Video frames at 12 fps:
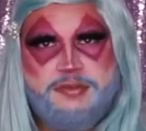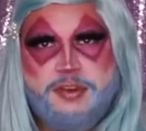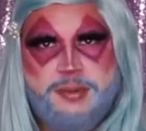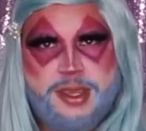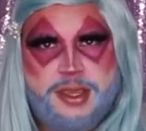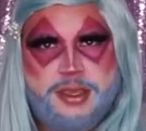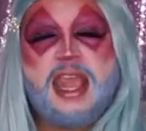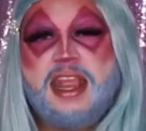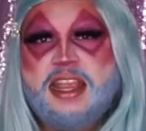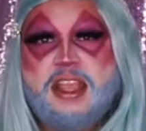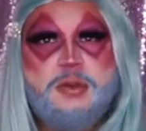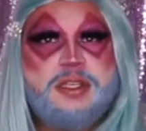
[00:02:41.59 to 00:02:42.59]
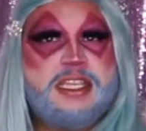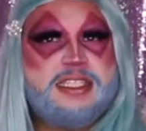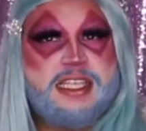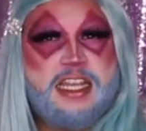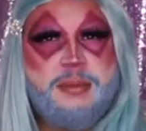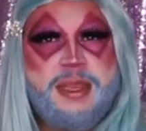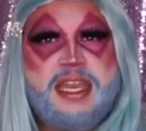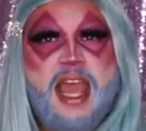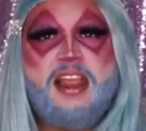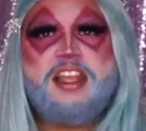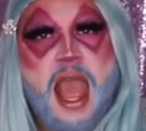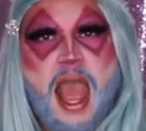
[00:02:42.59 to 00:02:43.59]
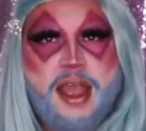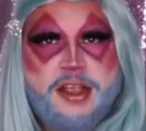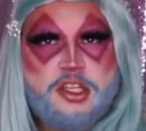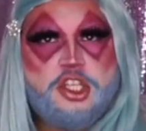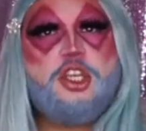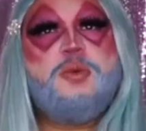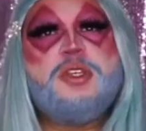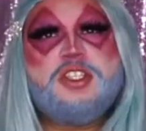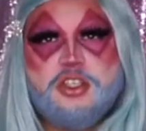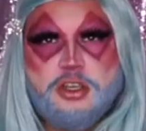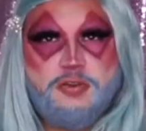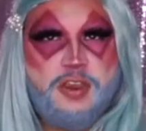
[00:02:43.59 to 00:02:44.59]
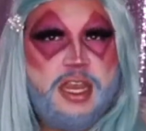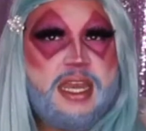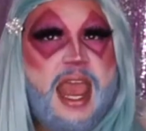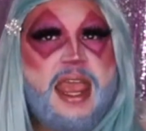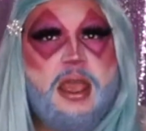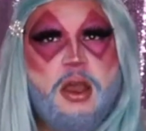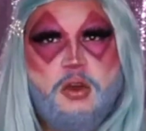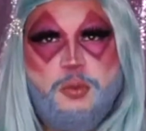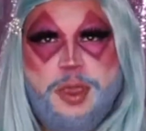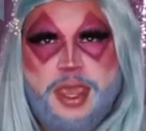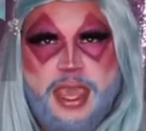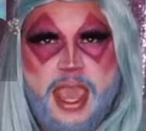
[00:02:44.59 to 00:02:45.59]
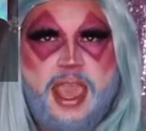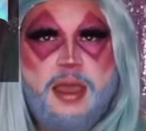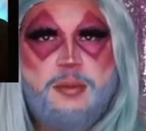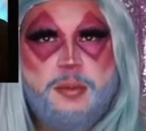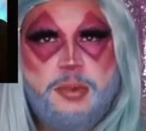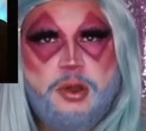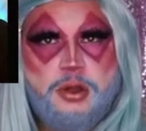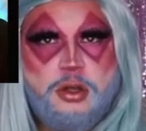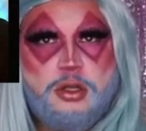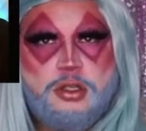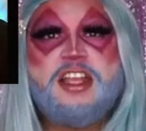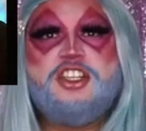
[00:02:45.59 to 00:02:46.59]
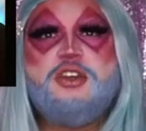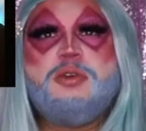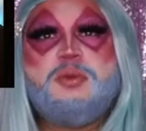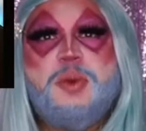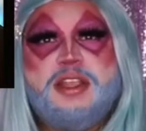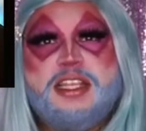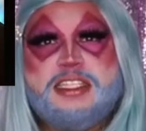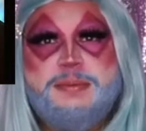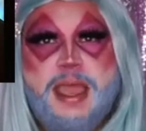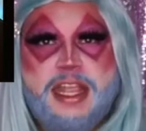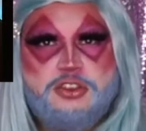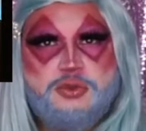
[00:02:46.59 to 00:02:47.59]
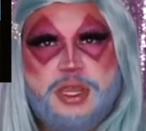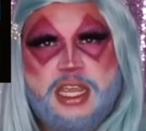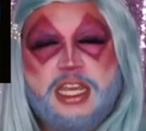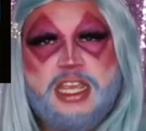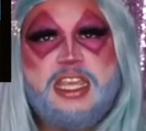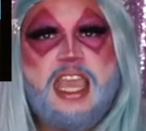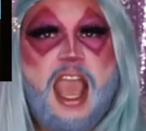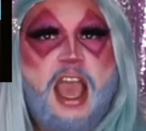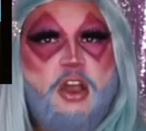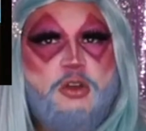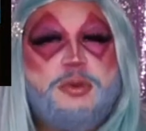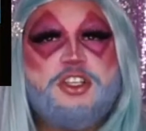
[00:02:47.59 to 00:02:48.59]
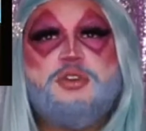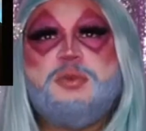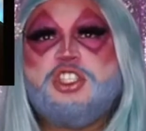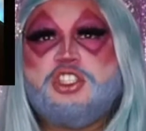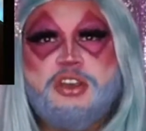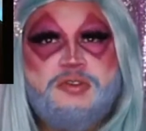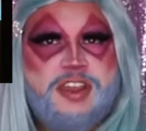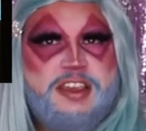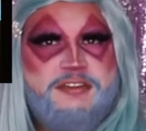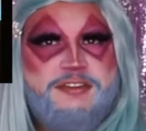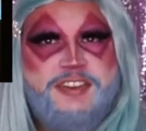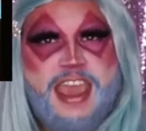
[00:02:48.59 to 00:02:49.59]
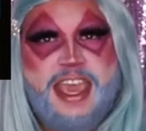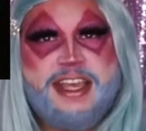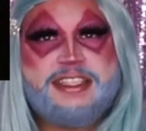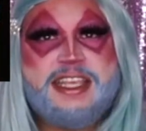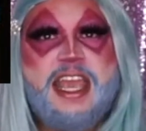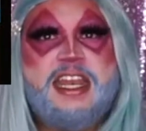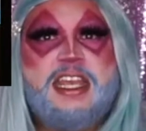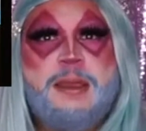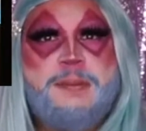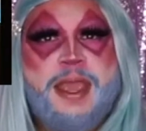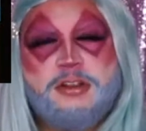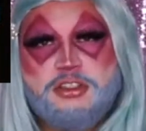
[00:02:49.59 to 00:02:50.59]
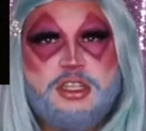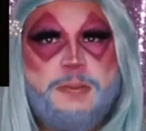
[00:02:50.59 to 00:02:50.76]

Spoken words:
for me. And then there was Estina Mandela, and she was serving Naomi Campbell. She was wearing this matriarch gown, but she was serving face, and compared to the